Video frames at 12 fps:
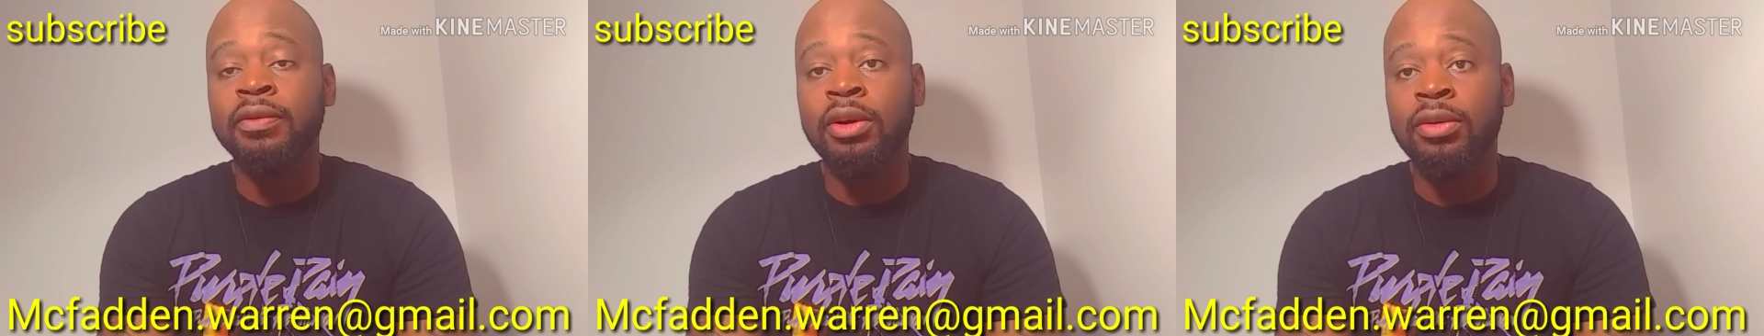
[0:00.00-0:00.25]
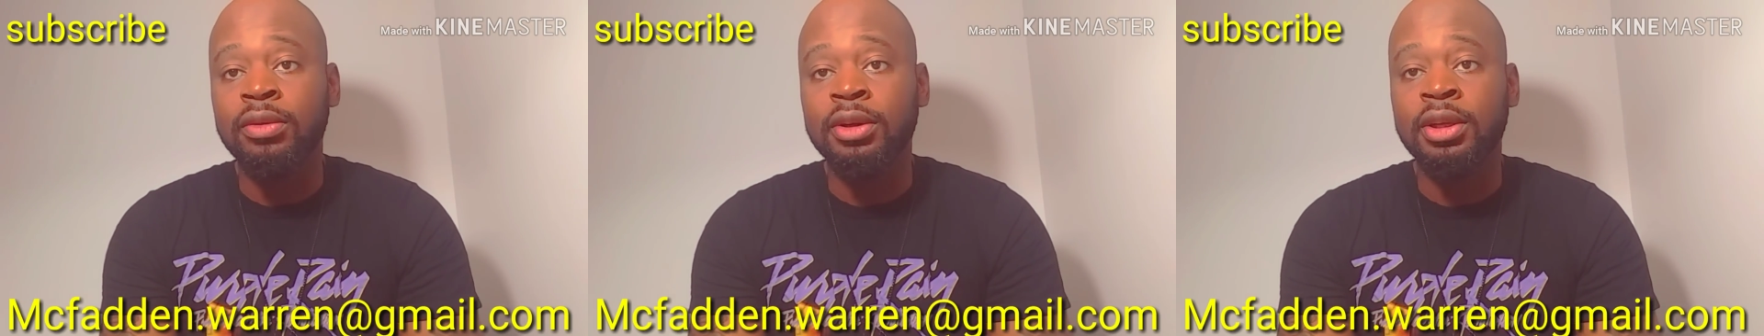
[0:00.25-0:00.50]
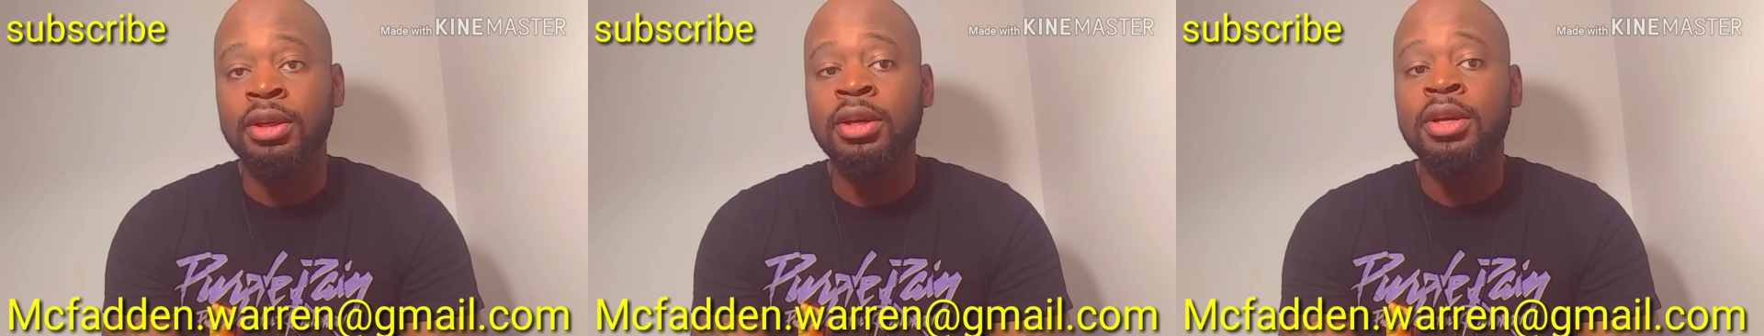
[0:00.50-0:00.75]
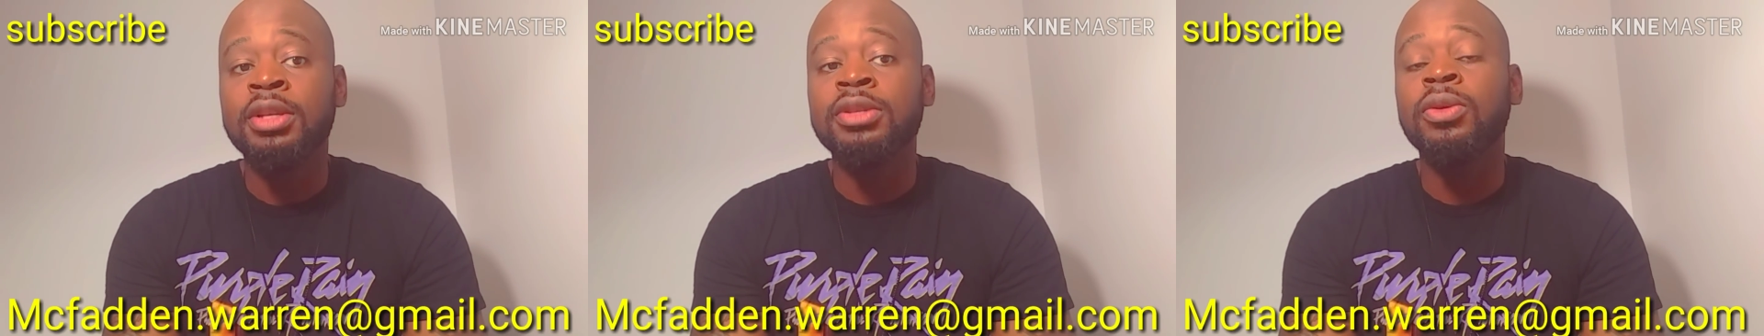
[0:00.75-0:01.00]
only.
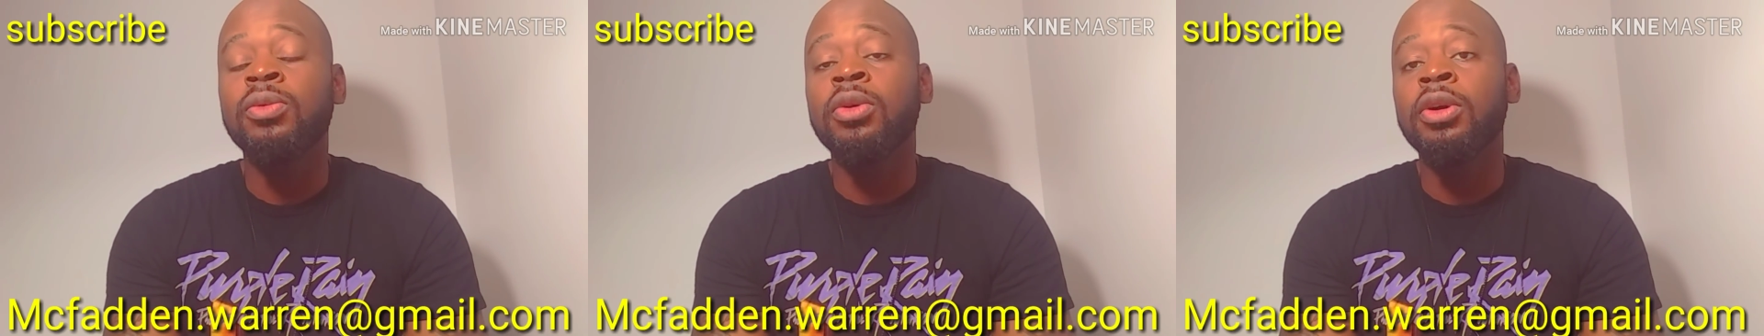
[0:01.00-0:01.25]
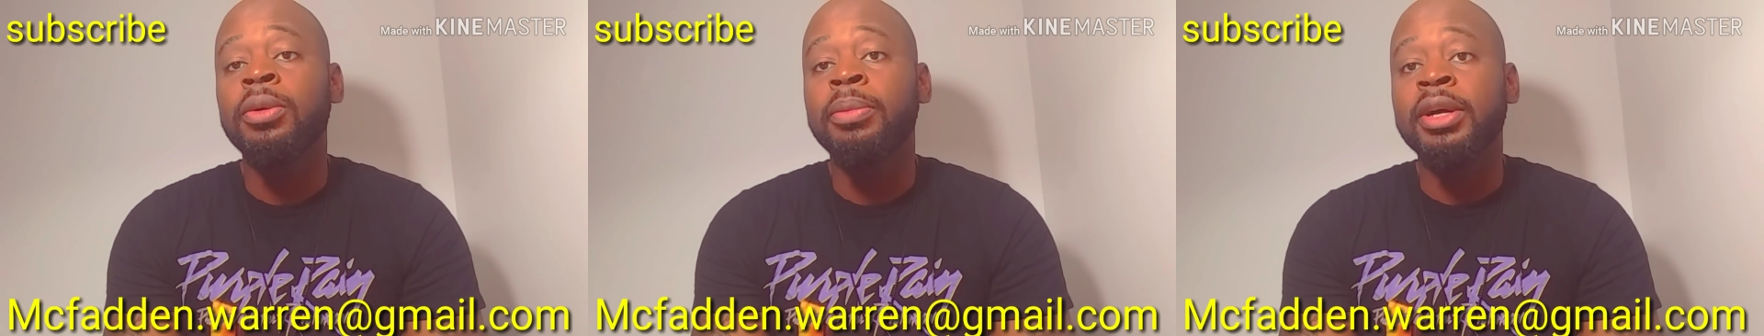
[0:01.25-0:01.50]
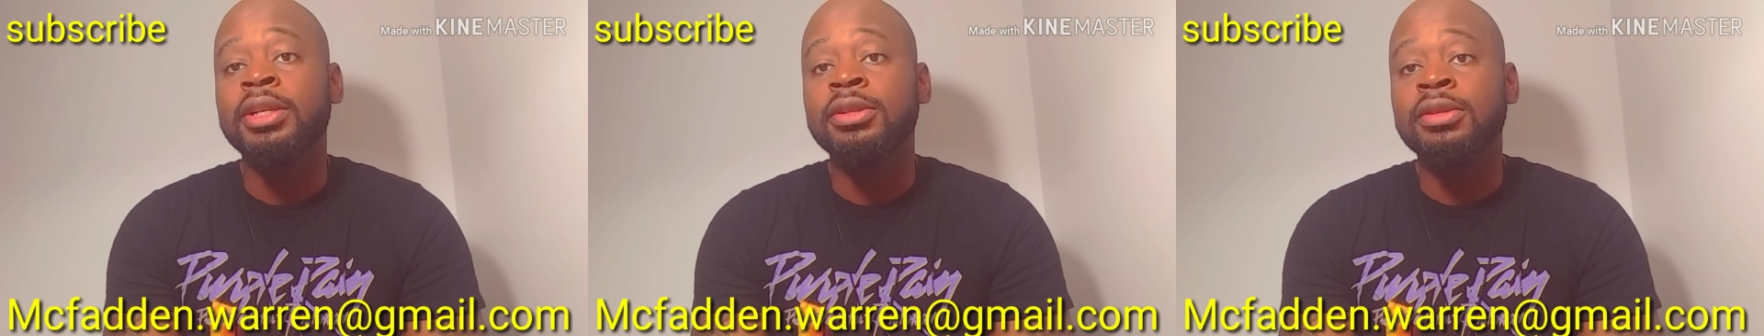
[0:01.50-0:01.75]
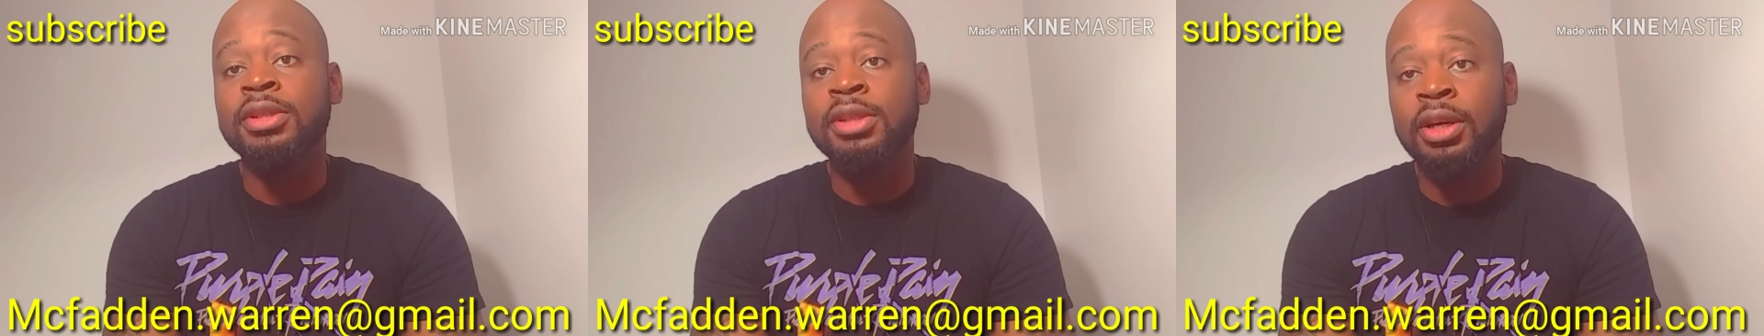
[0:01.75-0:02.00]
So worry about
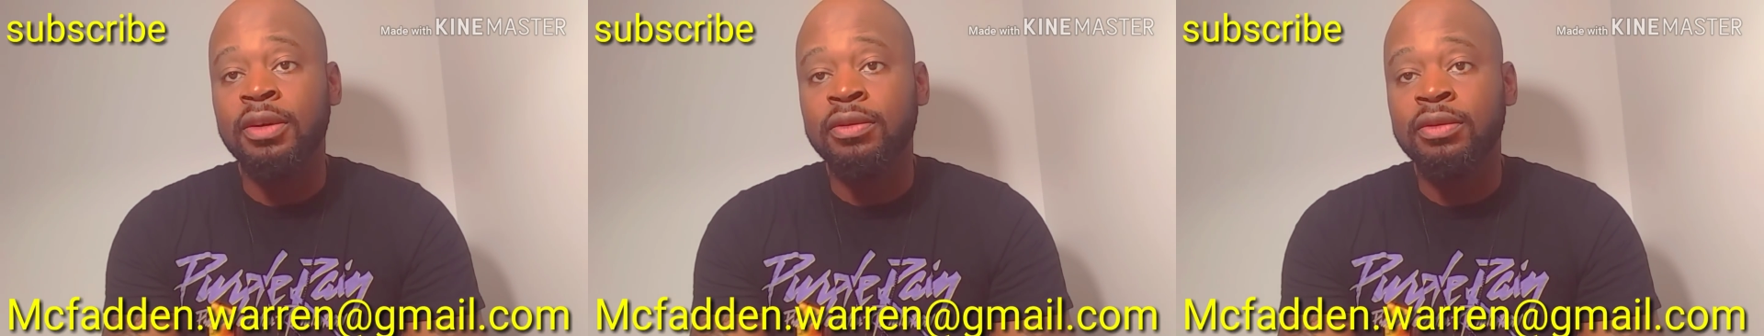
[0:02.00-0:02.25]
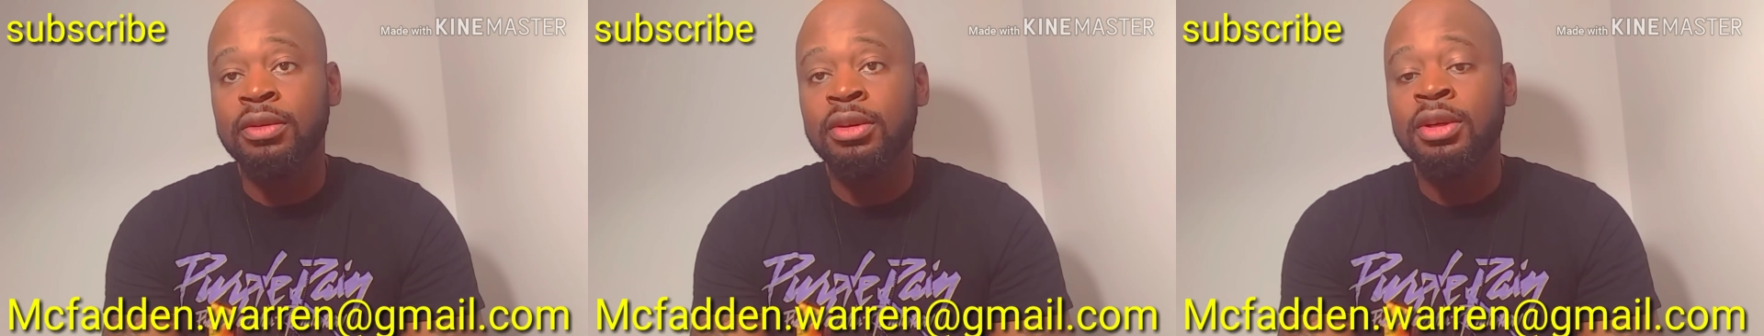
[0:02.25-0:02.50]
yourself.